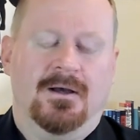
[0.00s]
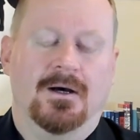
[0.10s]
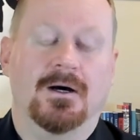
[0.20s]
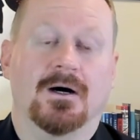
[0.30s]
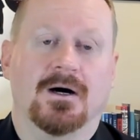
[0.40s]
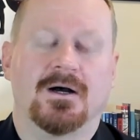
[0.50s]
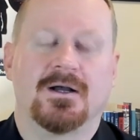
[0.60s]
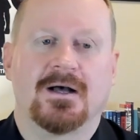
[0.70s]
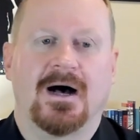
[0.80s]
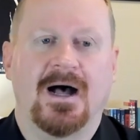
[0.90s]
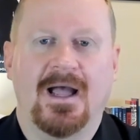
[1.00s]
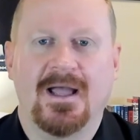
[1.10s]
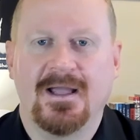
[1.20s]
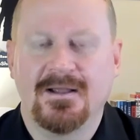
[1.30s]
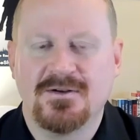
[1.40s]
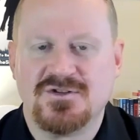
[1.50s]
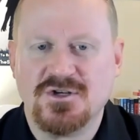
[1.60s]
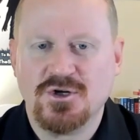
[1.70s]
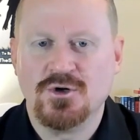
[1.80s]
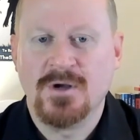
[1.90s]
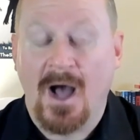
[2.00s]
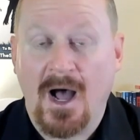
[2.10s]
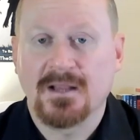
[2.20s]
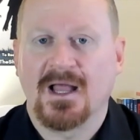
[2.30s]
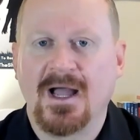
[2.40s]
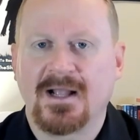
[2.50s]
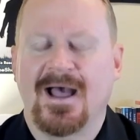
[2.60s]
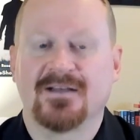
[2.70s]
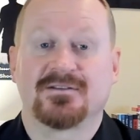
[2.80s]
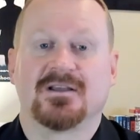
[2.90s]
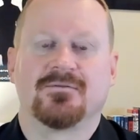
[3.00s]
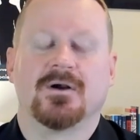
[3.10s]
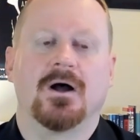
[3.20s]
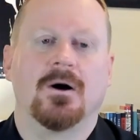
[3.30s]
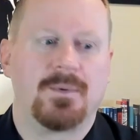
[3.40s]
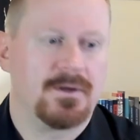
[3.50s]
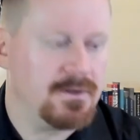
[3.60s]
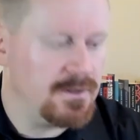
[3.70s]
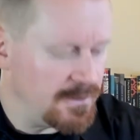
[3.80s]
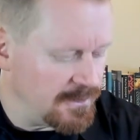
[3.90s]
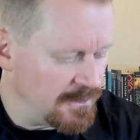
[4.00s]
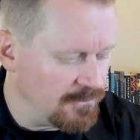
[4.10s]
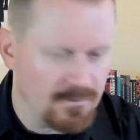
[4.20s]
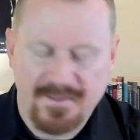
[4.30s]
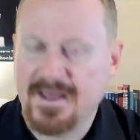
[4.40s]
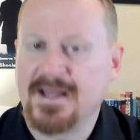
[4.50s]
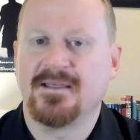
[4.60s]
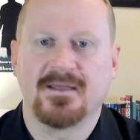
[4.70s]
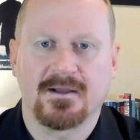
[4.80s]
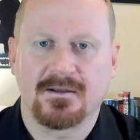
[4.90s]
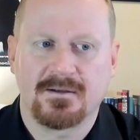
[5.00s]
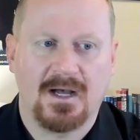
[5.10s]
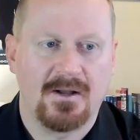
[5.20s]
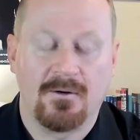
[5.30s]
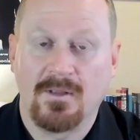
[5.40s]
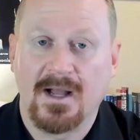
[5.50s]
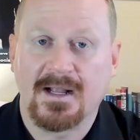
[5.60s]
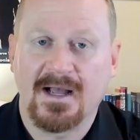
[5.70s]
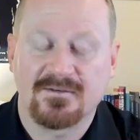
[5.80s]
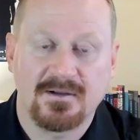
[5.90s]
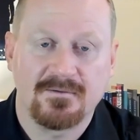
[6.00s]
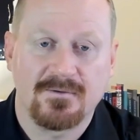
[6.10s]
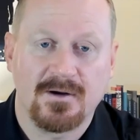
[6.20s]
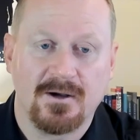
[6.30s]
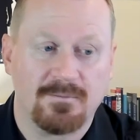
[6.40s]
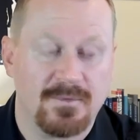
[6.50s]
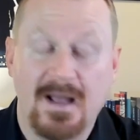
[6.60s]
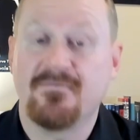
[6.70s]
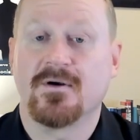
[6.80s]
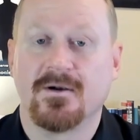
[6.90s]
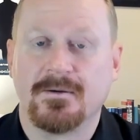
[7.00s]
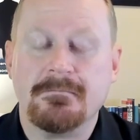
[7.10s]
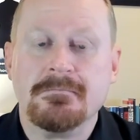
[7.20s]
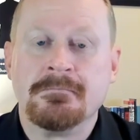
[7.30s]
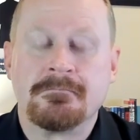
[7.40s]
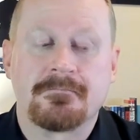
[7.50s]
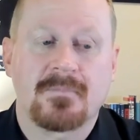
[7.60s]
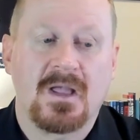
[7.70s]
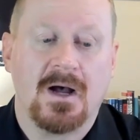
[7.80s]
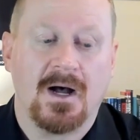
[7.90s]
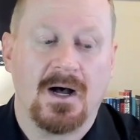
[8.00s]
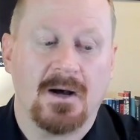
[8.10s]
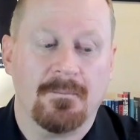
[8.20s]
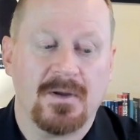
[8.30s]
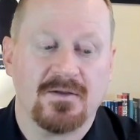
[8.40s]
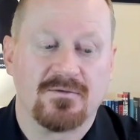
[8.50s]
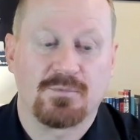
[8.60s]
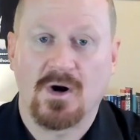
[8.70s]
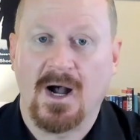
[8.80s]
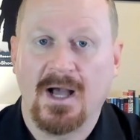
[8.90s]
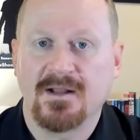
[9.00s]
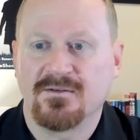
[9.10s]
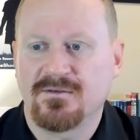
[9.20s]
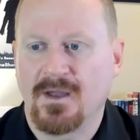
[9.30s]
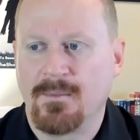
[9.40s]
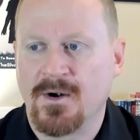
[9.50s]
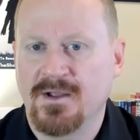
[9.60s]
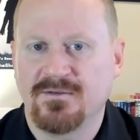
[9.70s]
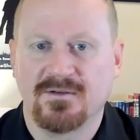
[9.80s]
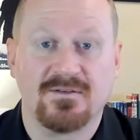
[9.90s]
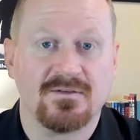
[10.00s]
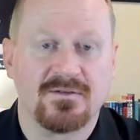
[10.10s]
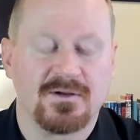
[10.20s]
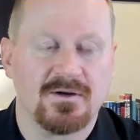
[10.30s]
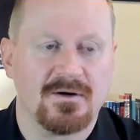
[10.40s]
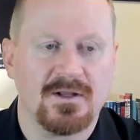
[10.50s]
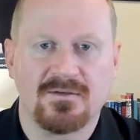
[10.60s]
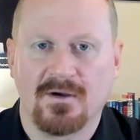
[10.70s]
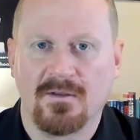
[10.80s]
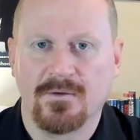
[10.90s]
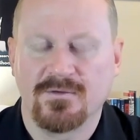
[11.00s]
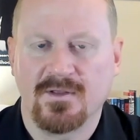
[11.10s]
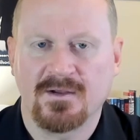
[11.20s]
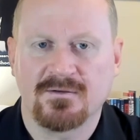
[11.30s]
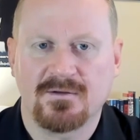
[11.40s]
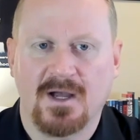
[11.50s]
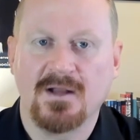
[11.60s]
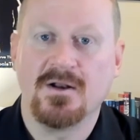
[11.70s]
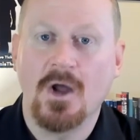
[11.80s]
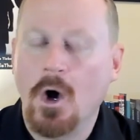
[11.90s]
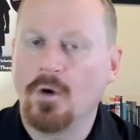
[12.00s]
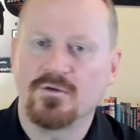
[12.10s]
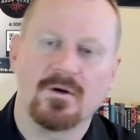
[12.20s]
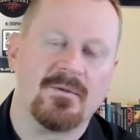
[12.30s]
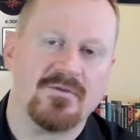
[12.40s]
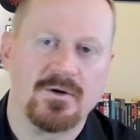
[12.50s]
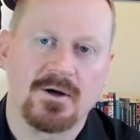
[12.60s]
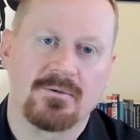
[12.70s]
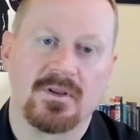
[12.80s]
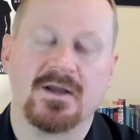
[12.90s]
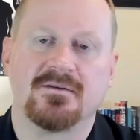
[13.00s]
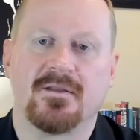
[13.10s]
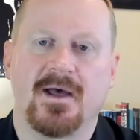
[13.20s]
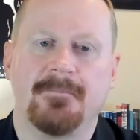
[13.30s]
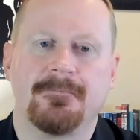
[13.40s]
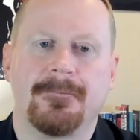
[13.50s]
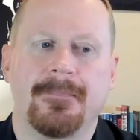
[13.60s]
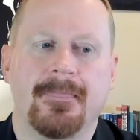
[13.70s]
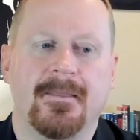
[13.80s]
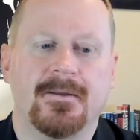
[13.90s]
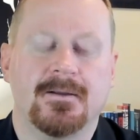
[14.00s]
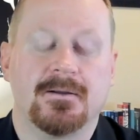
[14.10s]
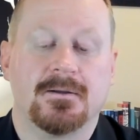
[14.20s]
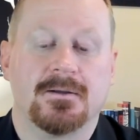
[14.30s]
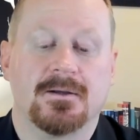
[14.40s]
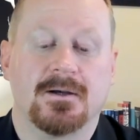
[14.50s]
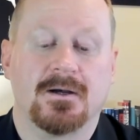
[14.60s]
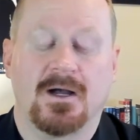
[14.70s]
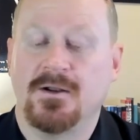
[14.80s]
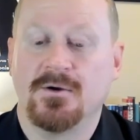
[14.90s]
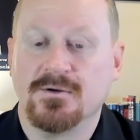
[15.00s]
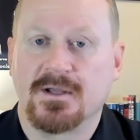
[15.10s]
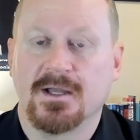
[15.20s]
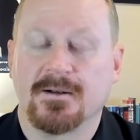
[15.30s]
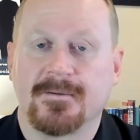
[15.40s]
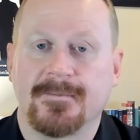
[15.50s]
Oh, I do not like asking for help with anything. I don't like asking for help ever. It's pride, it's stubbornness, it's insecurity, it's all those things. I know some of you can relate to that. I know you can.